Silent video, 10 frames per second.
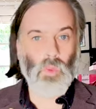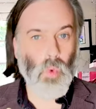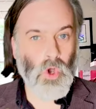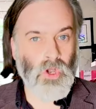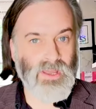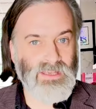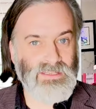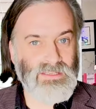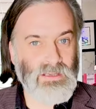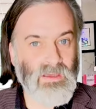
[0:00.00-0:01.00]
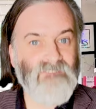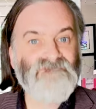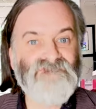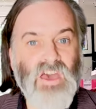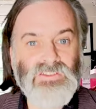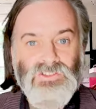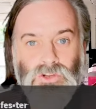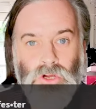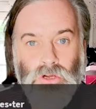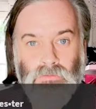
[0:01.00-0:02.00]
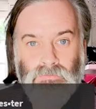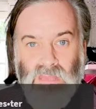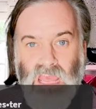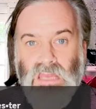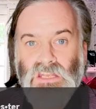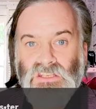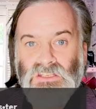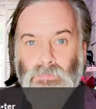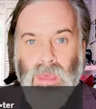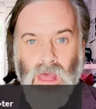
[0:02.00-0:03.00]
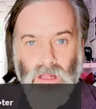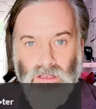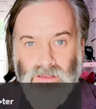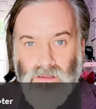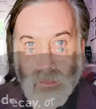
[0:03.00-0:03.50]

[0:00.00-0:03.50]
The word is fester. It is spelled